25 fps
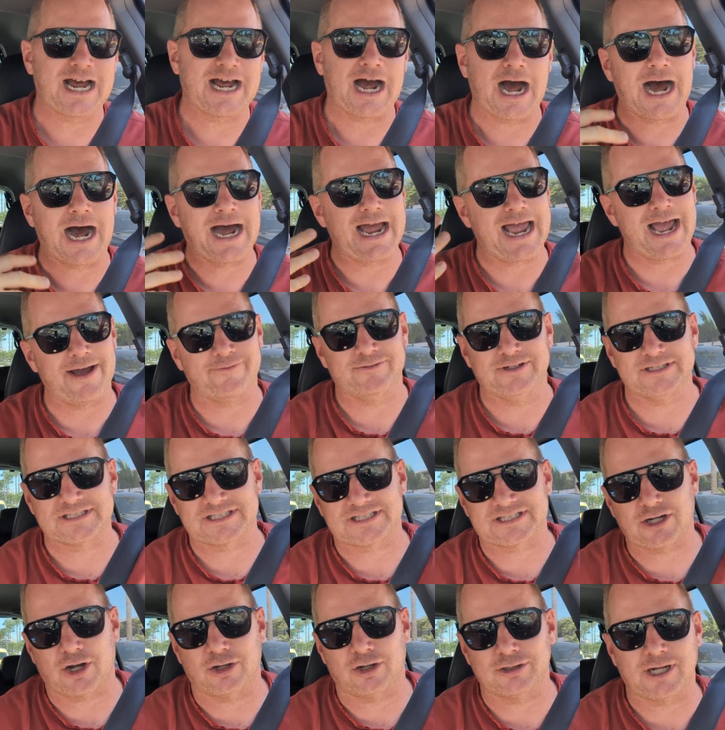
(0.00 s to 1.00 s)
I haven't
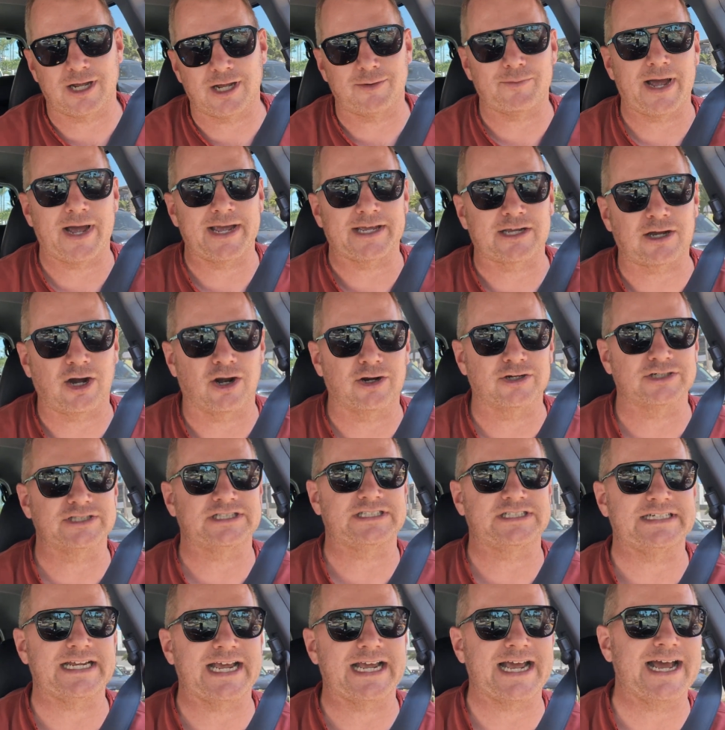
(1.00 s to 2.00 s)
installed it on my
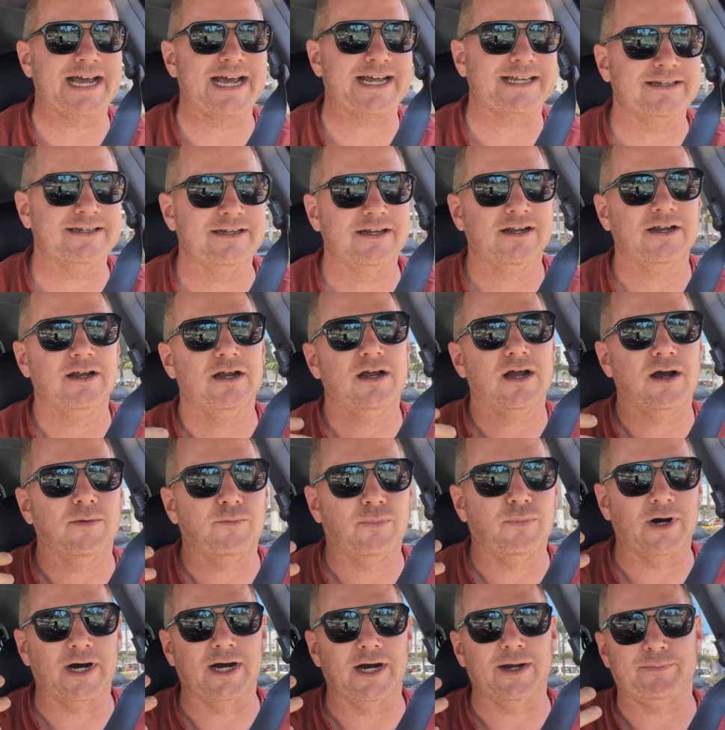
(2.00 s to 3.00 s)
cars yet,
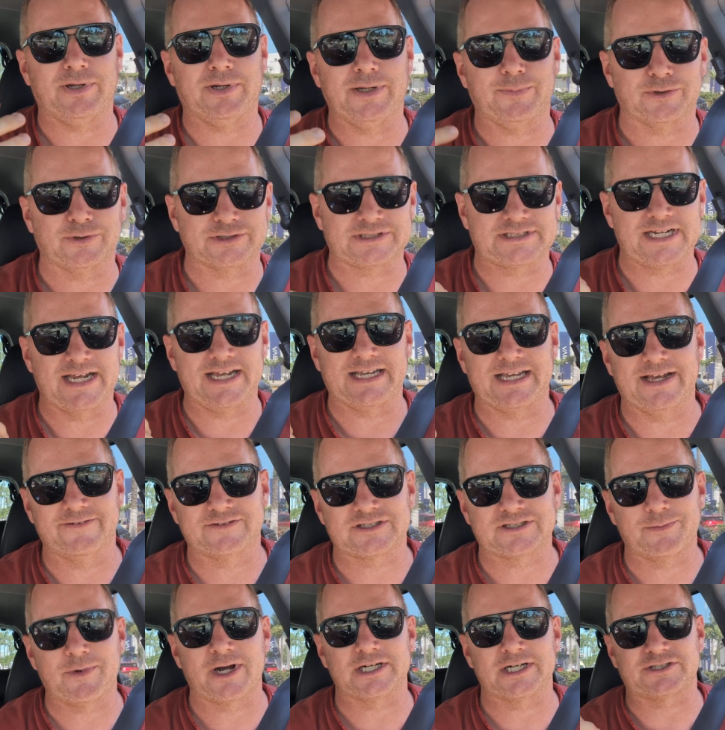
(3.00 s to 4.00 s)
but people say it
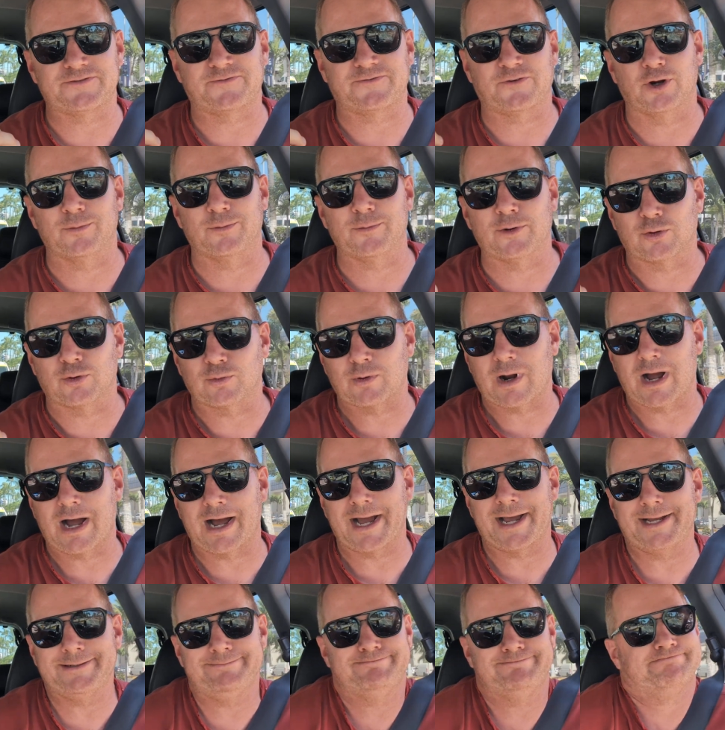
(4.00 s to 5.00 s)
gives a much firmer
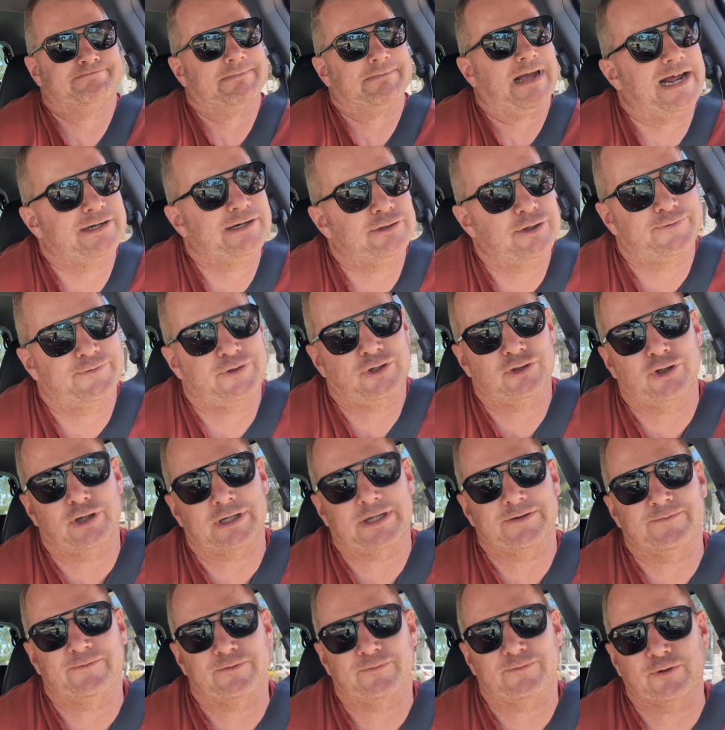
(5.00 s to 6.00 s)
ride. I don't know if you're
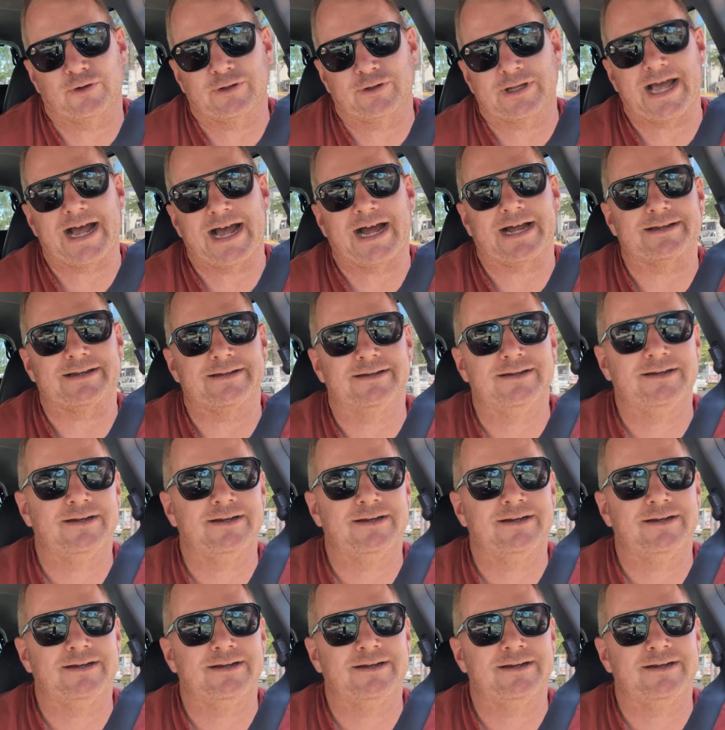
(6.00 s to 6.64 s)
looking for that.